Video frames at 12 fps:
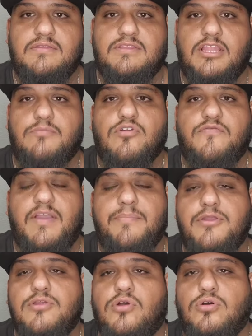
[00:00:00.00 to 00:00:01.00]
The Lawnmower
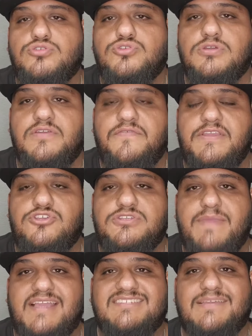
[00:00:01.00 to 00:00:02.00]
5.0 Ultra
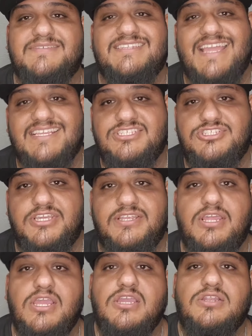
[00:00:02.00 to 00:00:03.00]
features Manscaped's
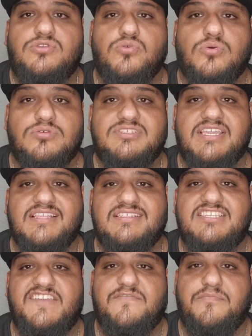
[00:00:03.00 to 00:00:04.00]
next-gen dual
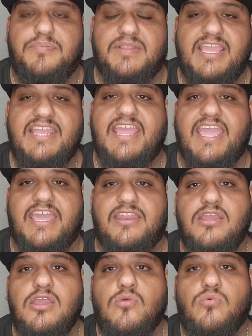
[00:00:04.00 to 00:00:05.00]
skin-safe blade
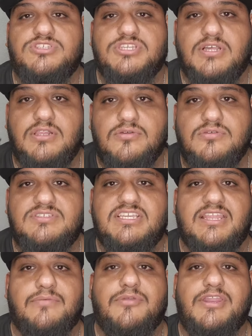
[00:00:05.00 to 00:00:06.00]
head, which includes
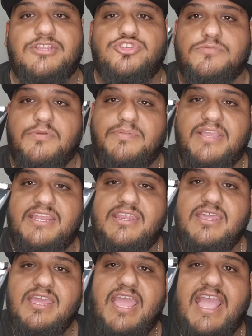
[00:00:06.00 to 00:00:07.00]
an upgraded trimmer blade
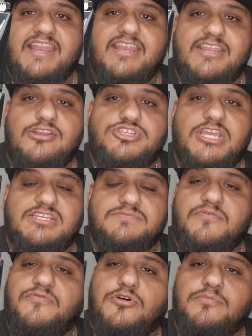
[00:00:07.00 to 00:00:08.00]
and an
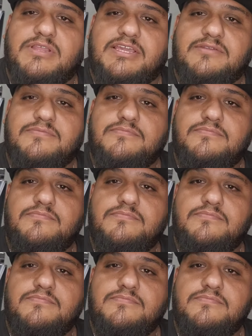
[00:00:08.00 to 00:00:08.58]
interchangeable foil blade.